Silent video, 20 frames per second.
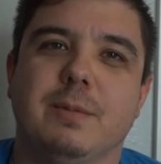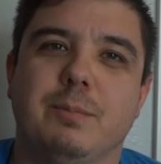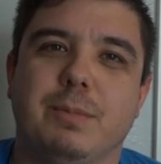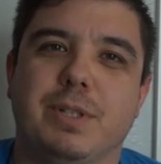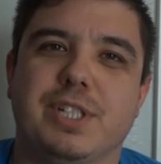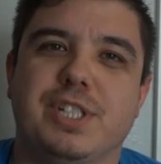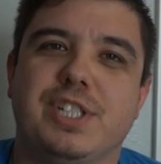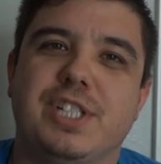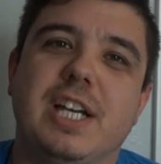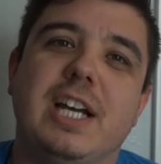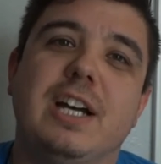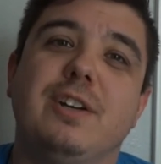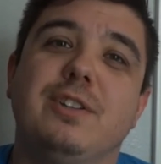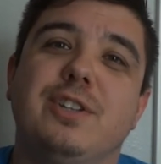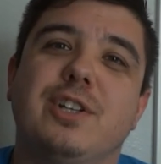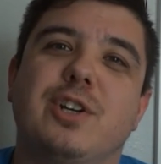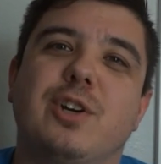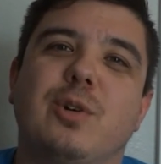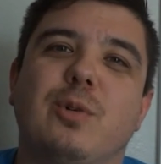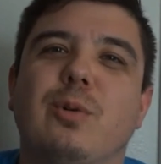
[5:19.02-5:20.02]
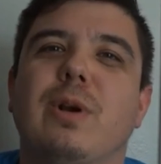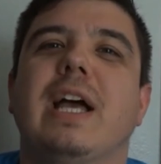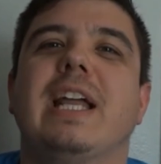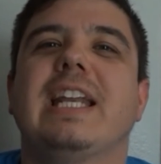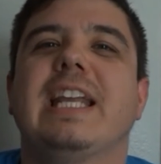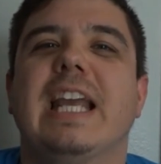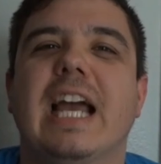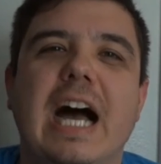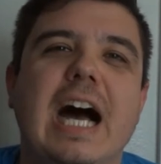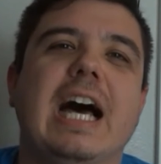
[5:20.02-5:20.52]
Michelle the
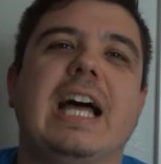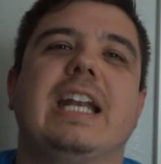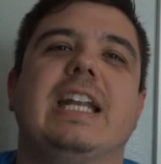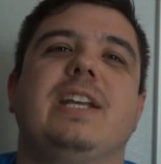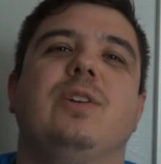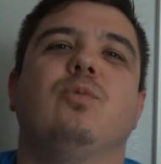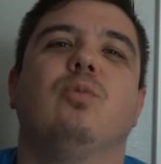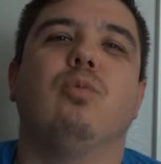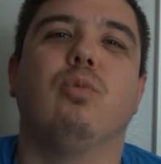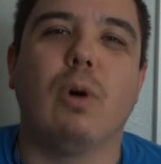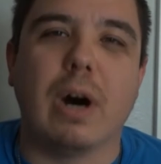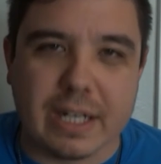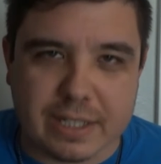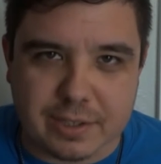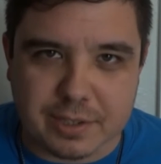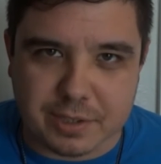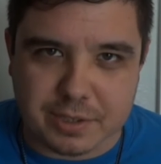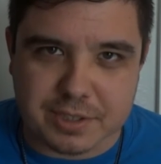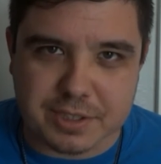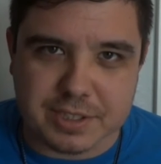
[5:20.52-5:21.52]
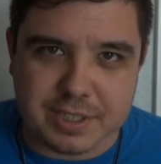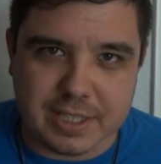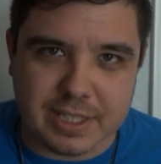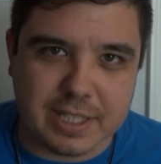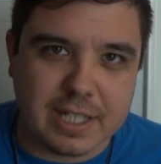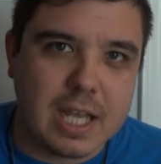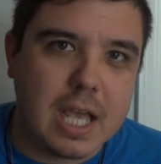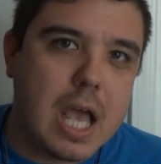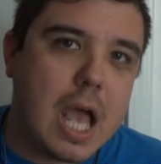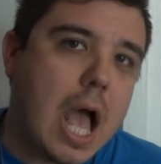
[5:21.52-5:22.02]
Karate Hottie Watterson.
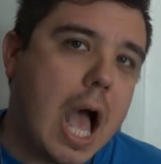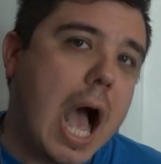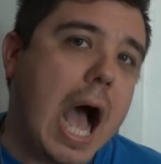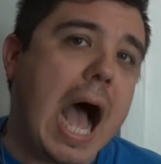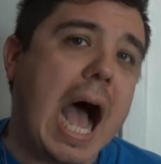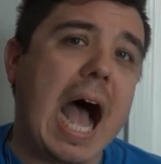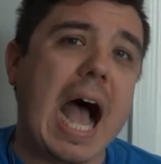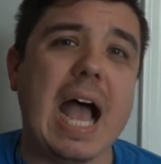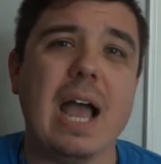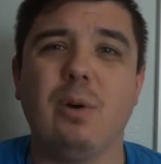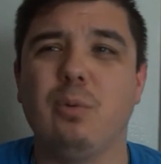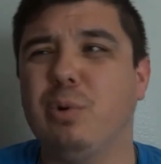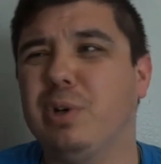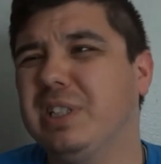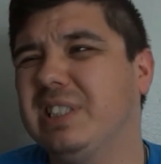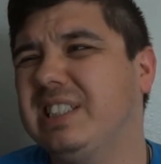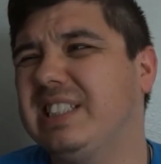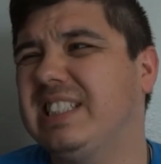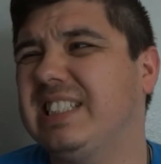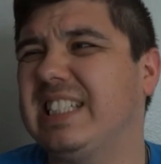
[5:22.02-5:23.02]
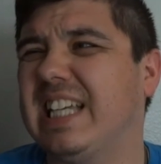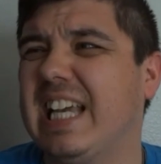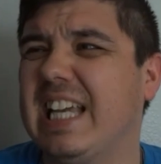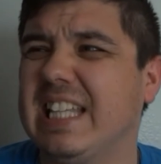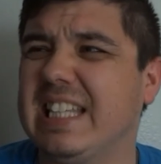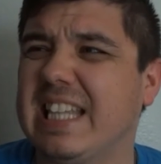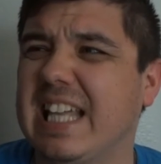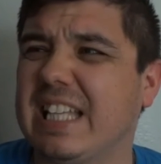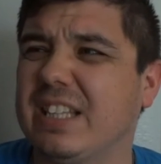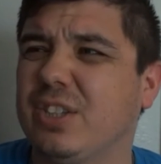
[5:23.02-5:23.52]
I would
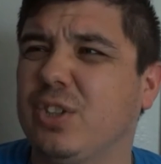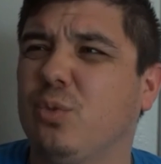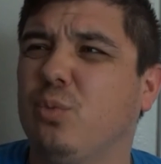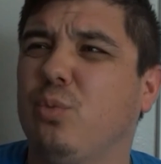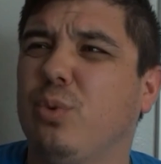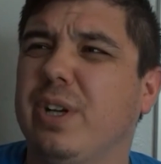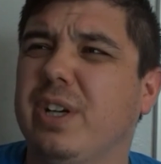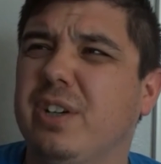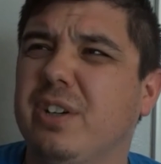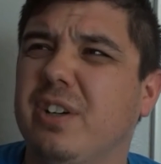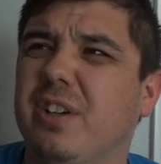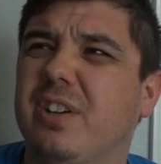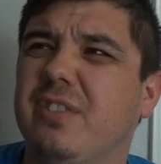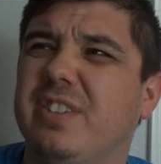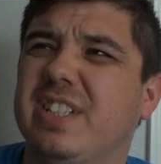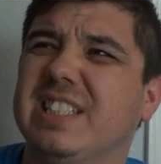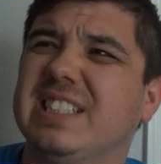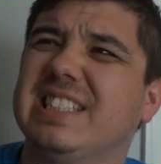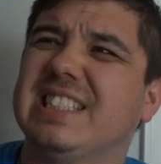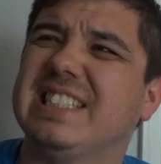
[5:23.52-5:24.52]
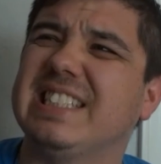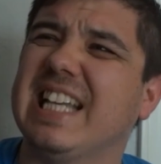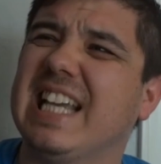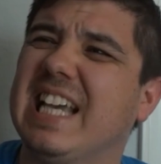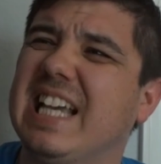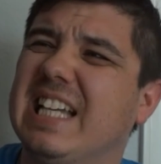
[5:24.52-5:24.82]
say that the winner of this